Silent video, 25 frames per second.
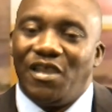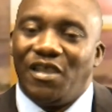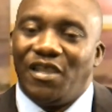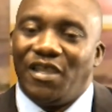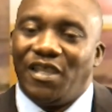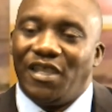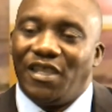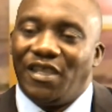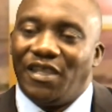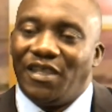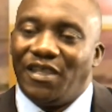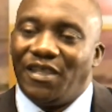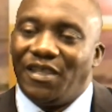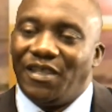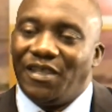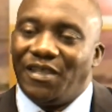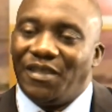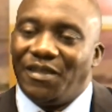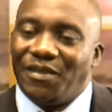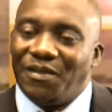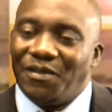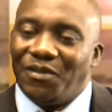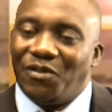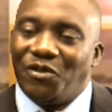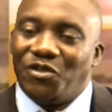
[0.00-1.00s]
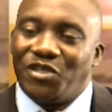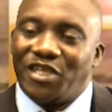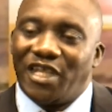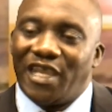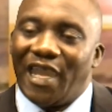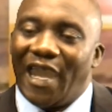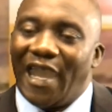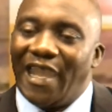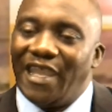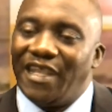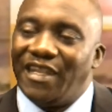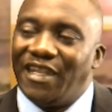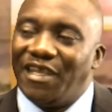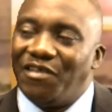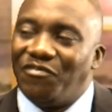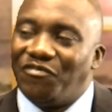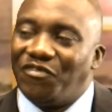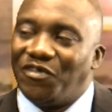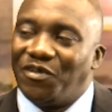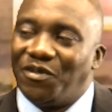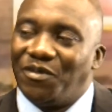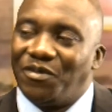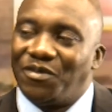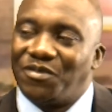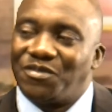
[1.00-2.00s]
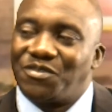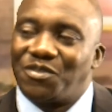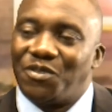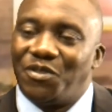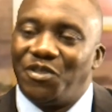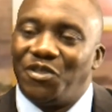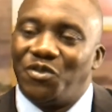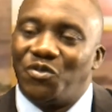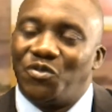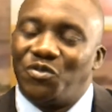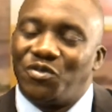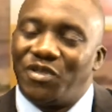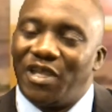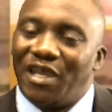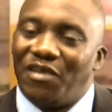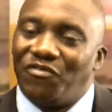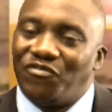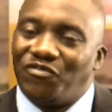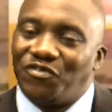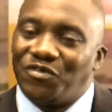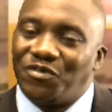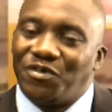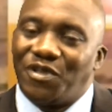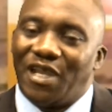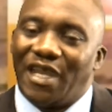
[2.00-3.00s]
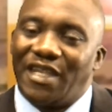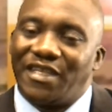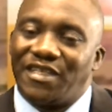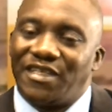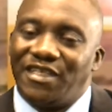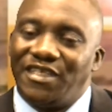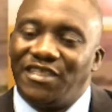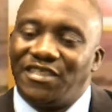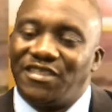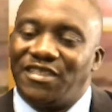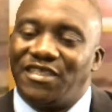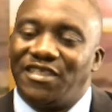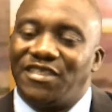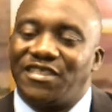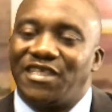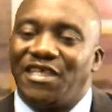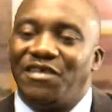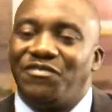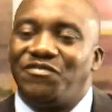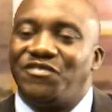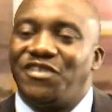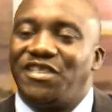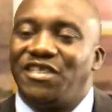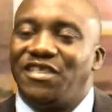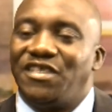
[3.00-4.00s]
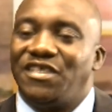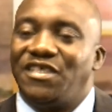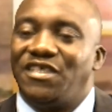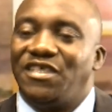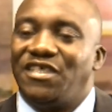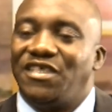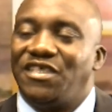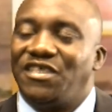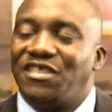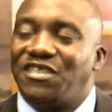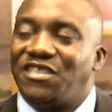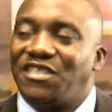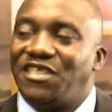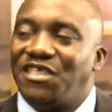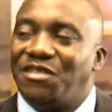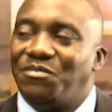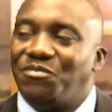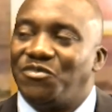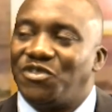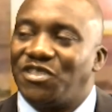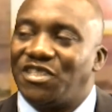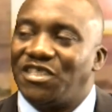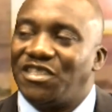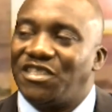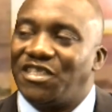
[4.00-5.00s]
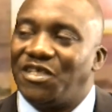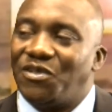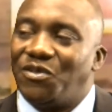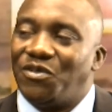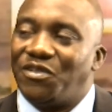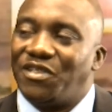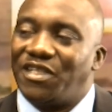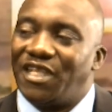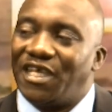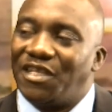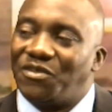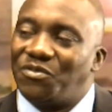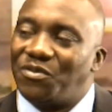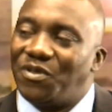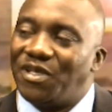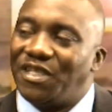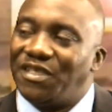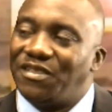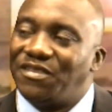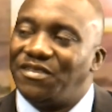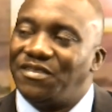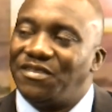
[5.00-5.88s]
on a high level, so he could have at least saved his team on that one.